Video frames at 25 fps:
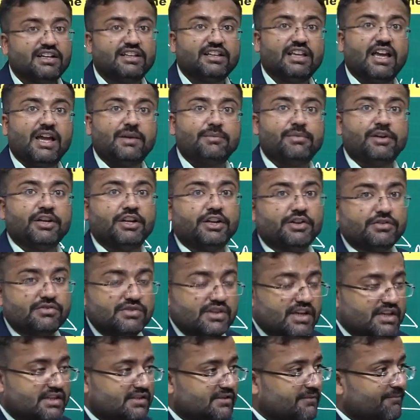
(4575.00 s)
and the hypotenuse,
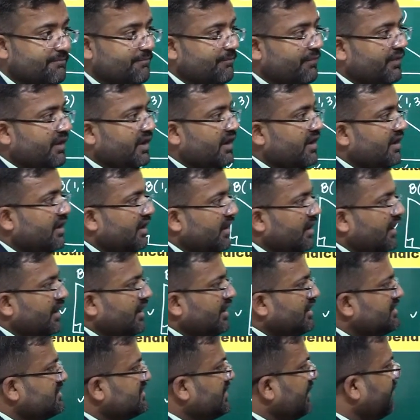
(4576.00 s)
yes.
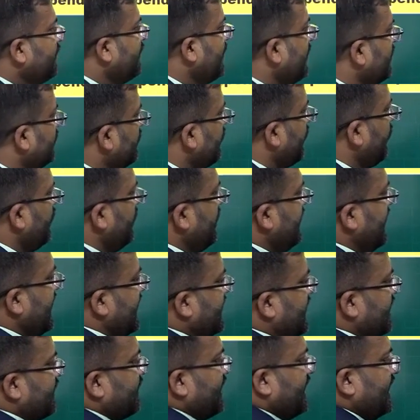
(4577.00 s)
So, if you are only
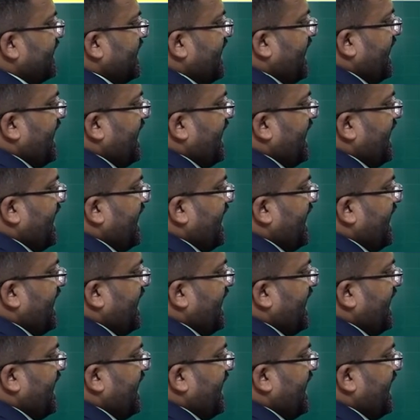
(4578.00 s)
given the